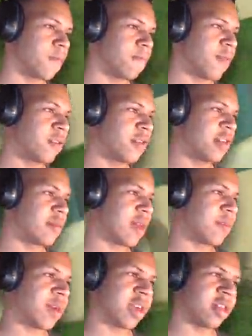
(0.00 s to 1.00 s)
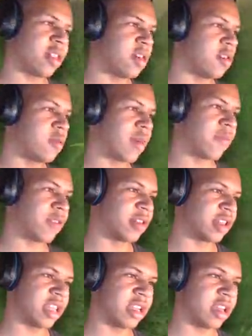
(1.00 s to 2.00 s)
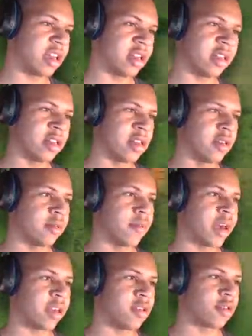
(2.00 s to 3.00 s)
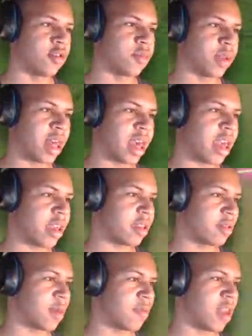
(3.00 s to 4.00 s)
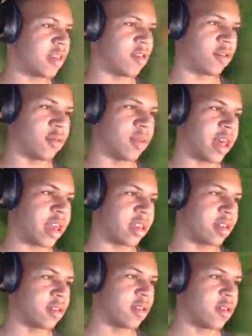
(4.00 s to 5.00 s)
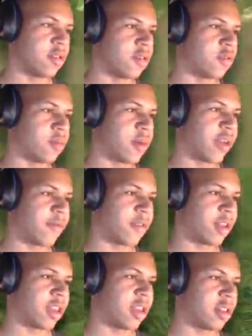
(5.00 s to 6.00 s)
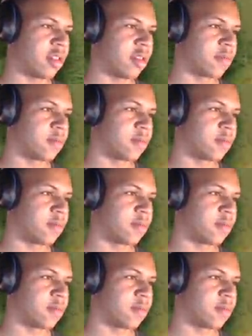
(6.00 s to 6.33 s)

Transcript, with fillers: If I was using my Piccolo, my Vegeta, my Goku Black, my base Goku Black, or my freaking